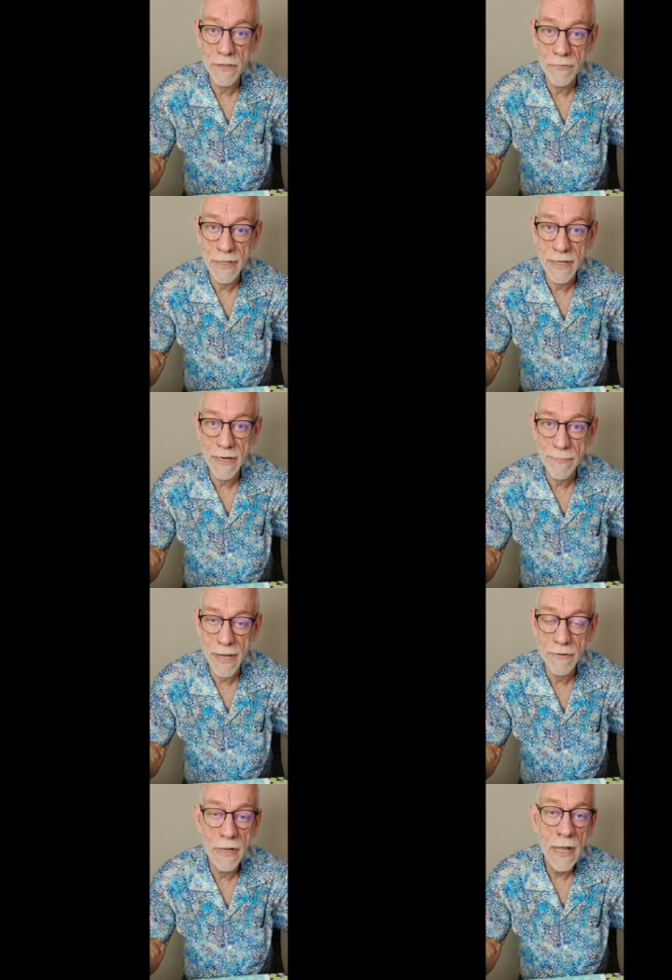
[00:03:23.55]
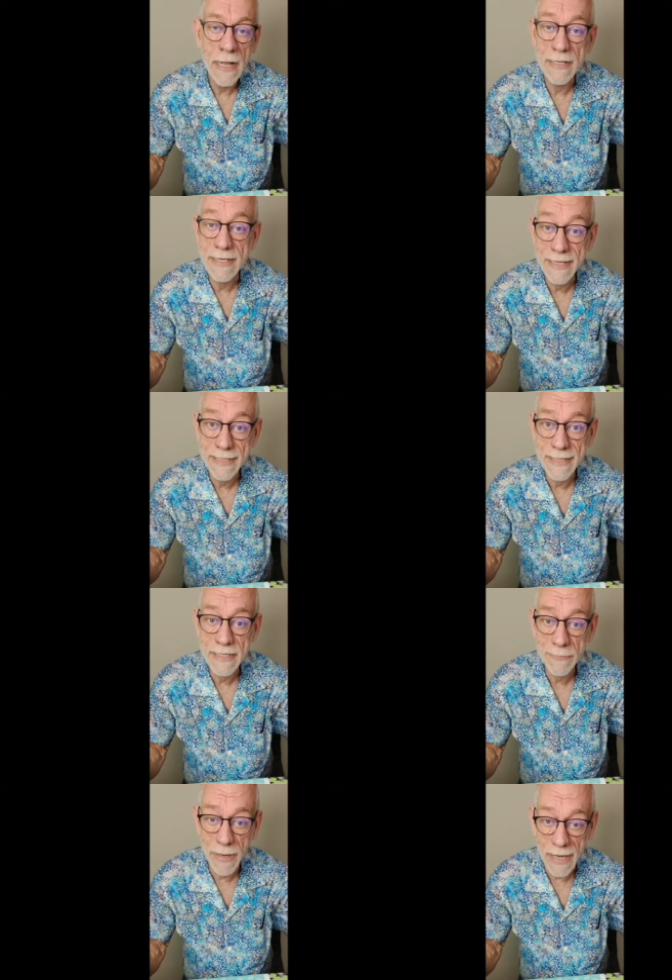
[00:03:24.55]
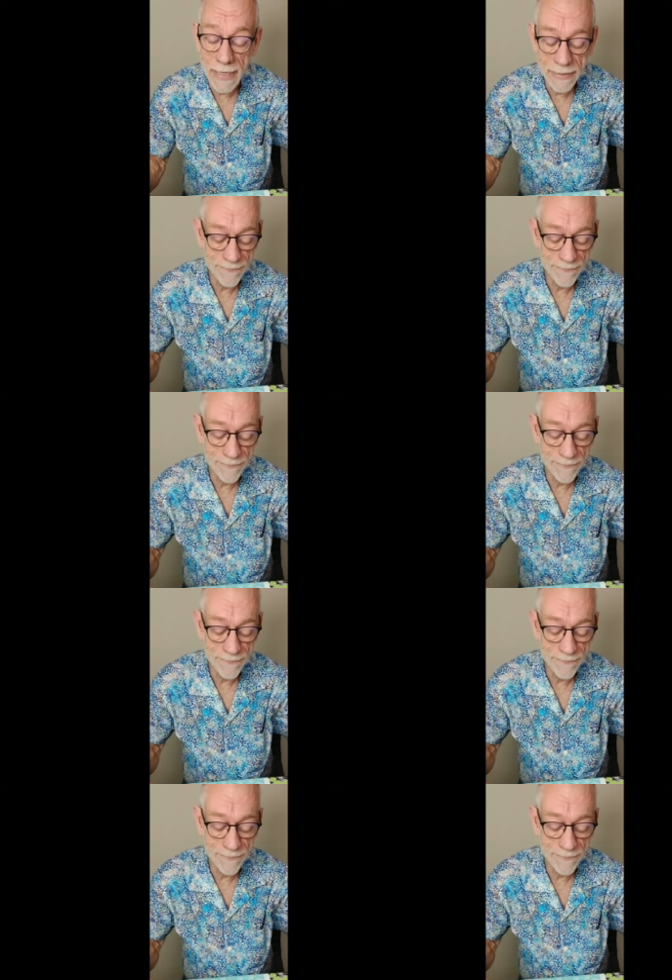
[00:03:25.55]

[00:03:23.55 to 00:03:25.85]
you were thinking about as easy as pie.